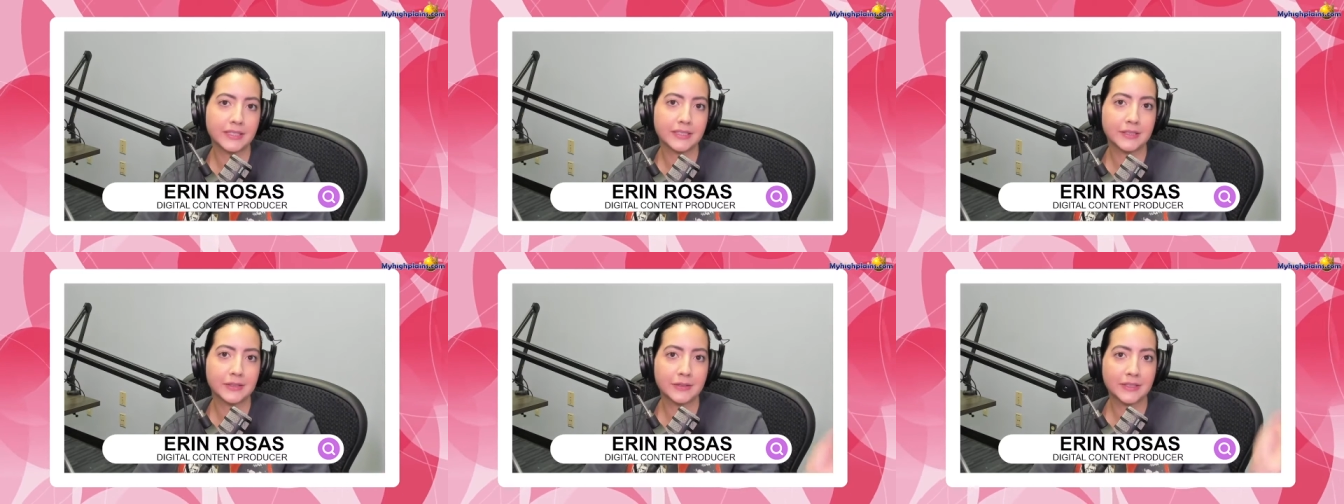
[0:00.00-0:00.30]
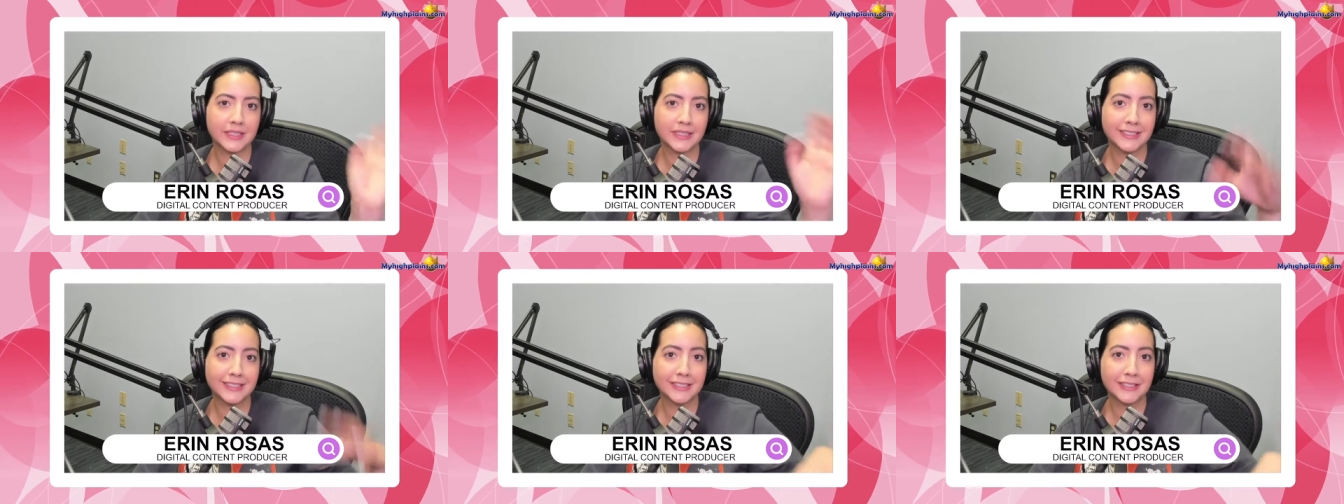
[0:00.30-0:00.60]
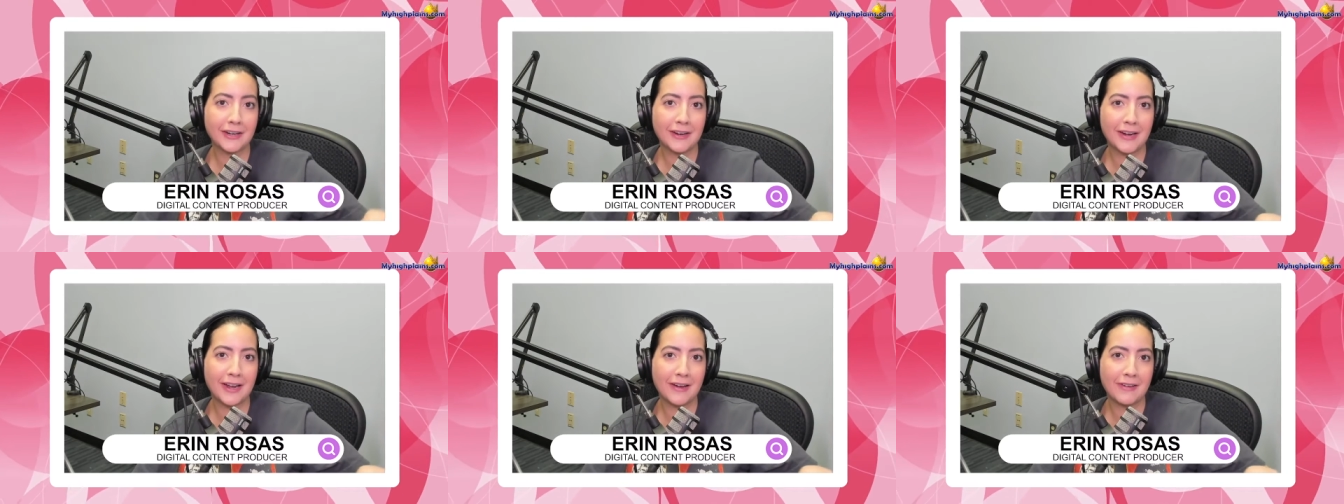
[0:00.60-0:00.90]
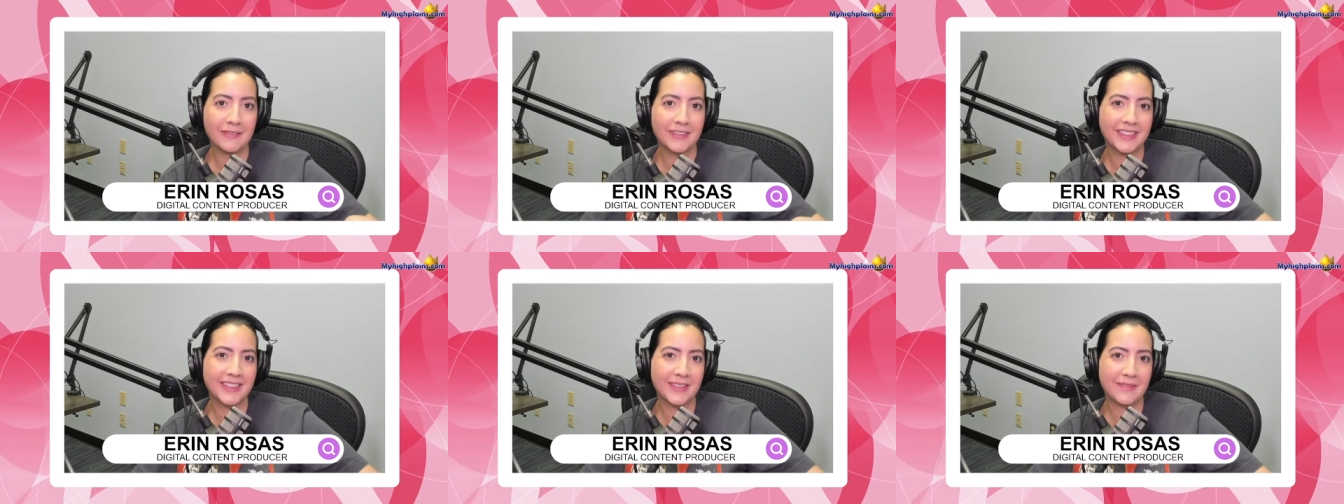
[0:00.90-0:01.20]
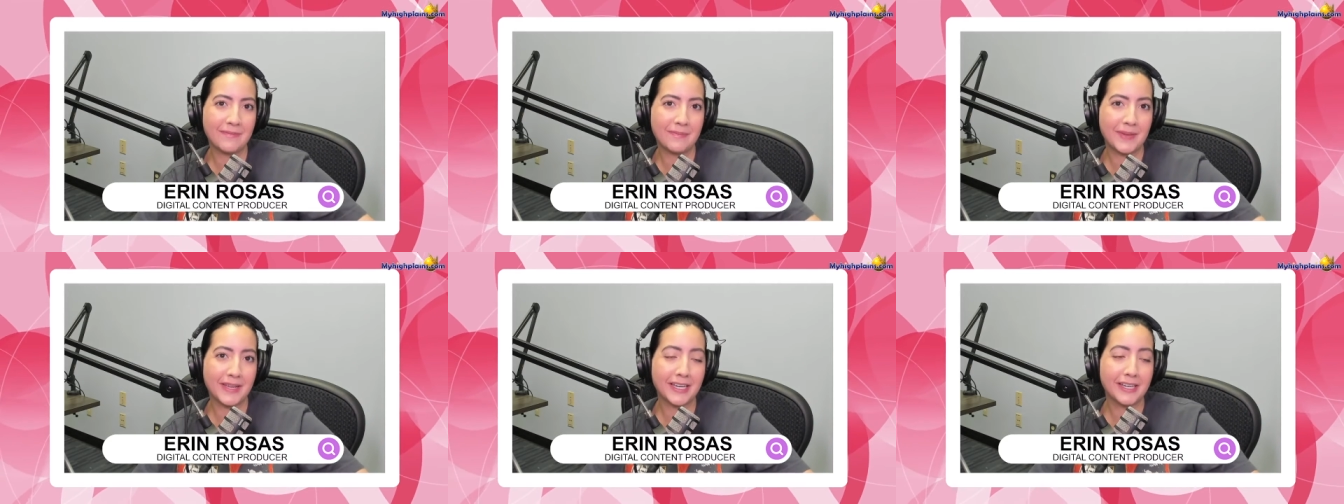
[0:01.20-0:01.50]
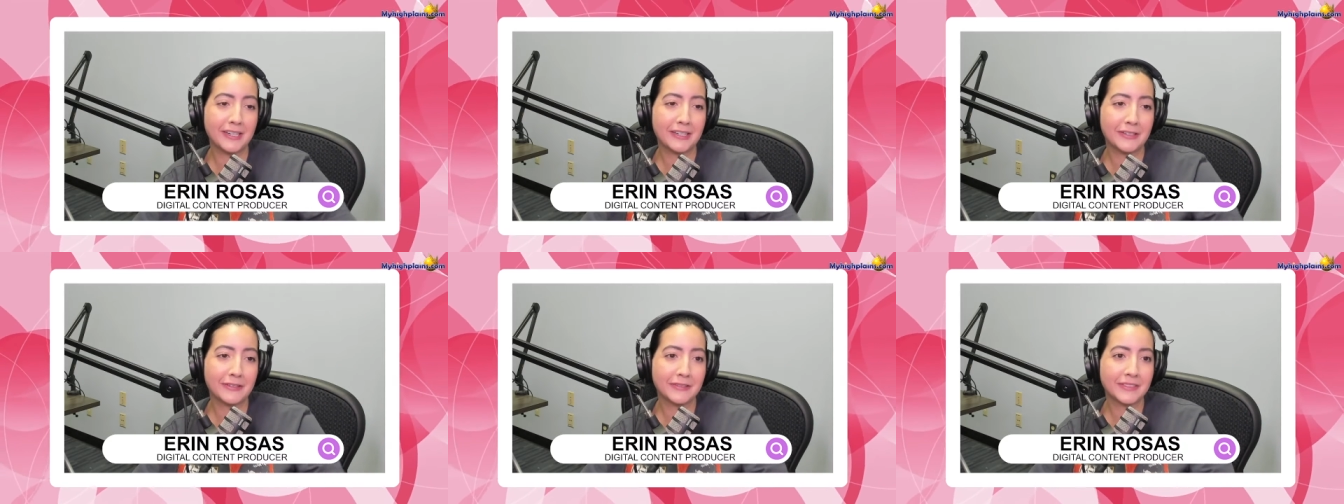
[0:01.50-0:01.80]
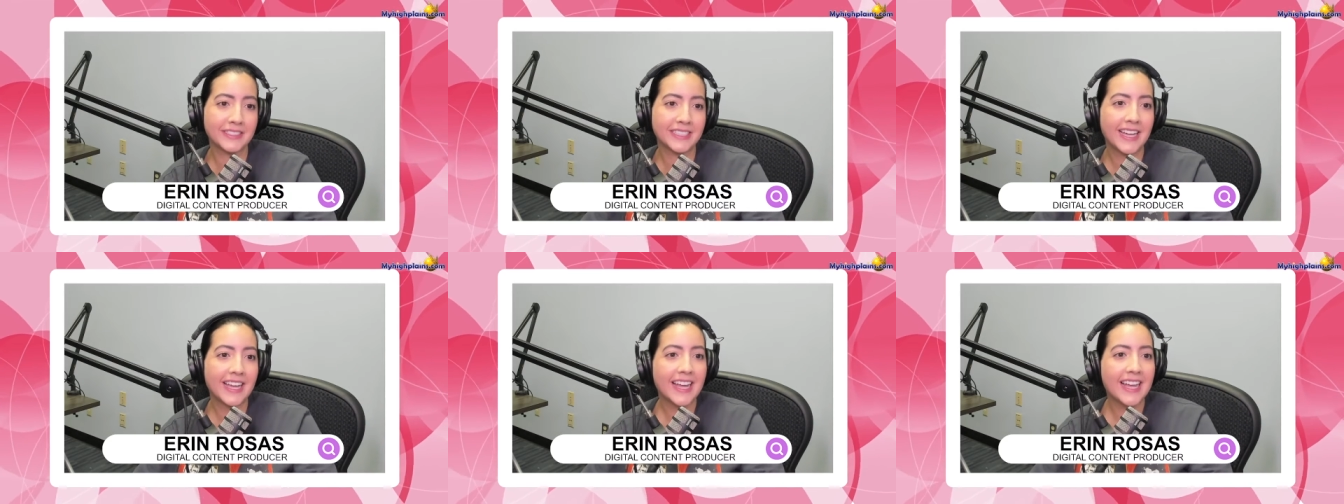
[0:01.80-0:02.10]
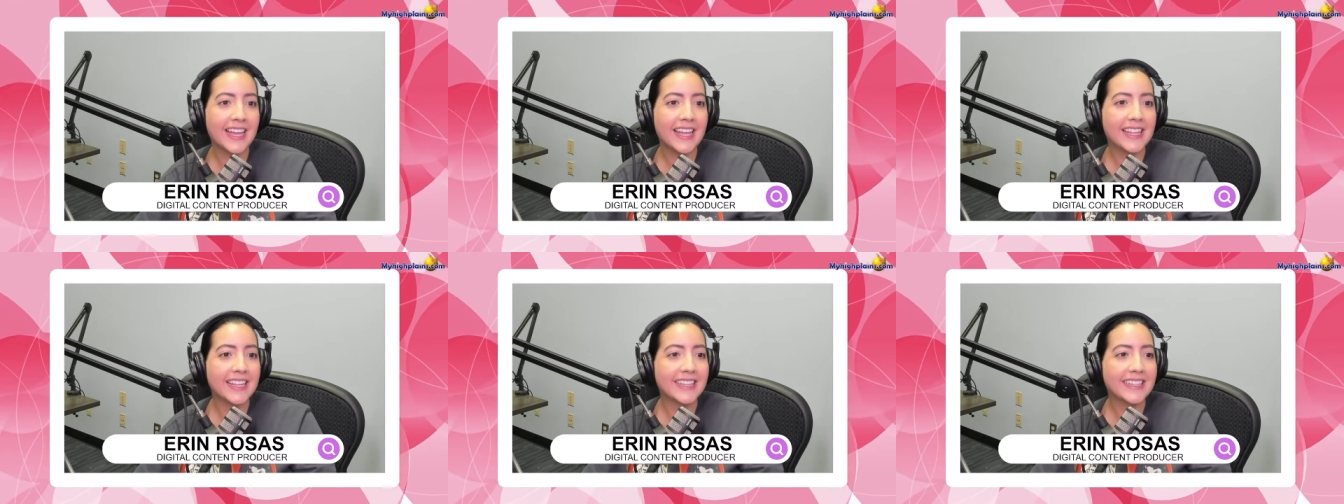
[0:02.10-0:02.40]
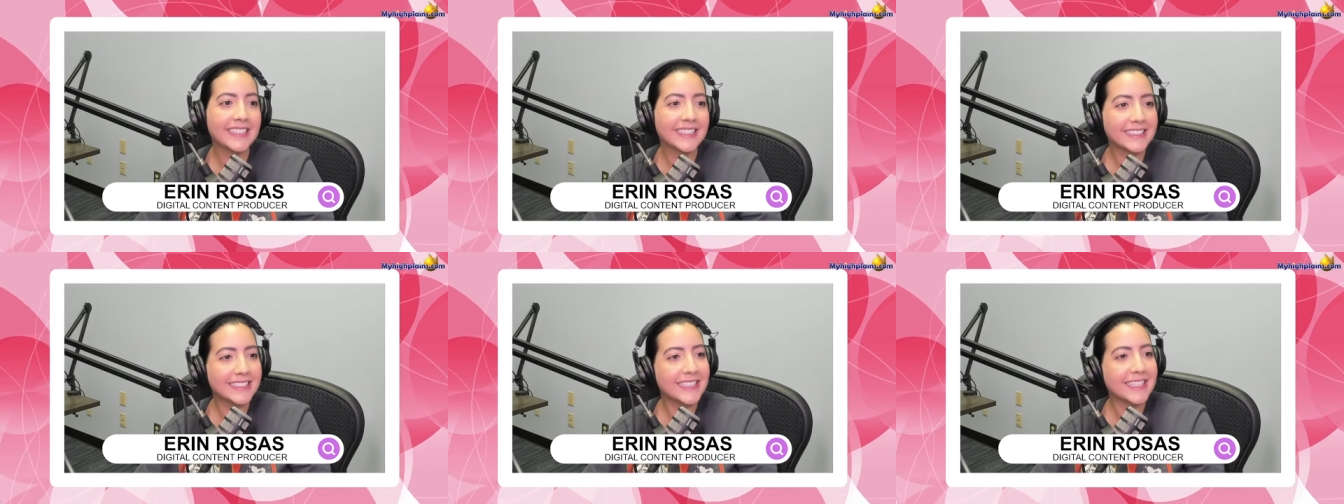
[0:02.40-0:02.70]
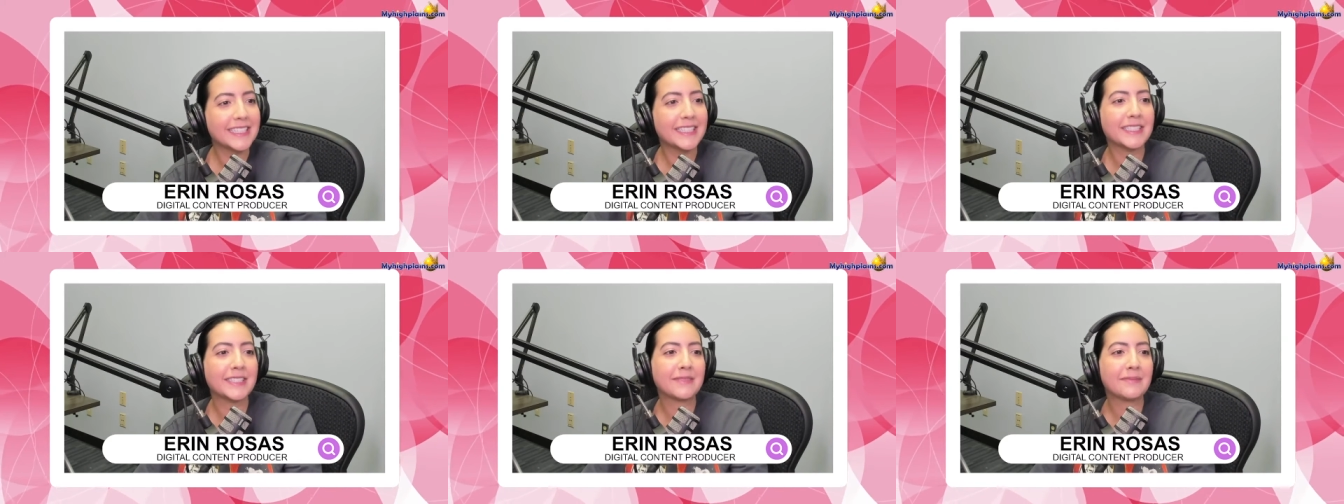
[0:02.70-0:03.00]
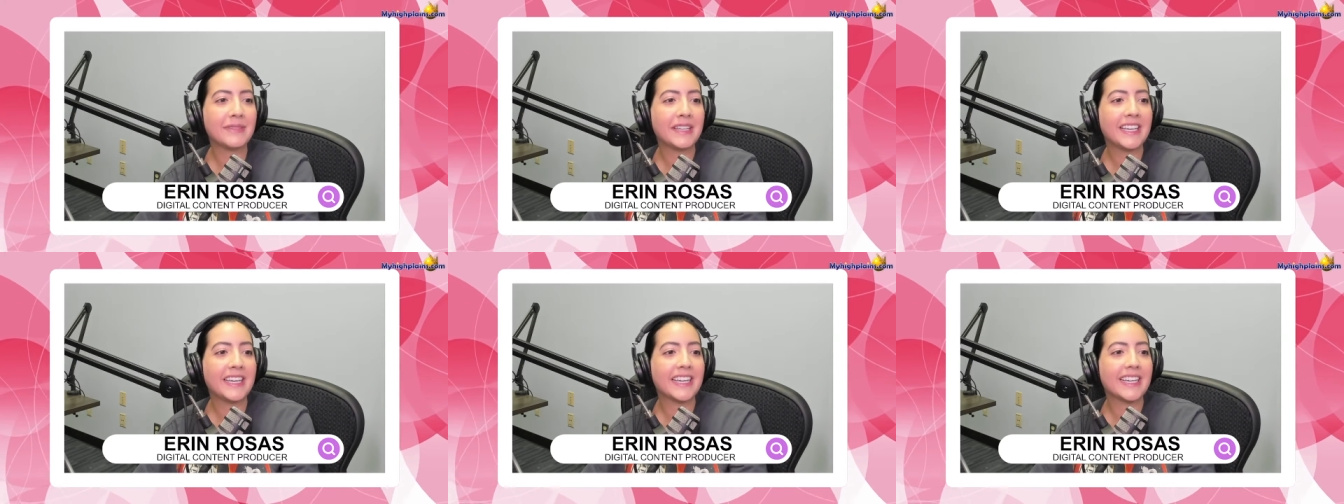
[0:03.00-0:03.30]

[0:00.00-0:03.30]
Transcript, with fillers: so let's start out with the big news. This gets me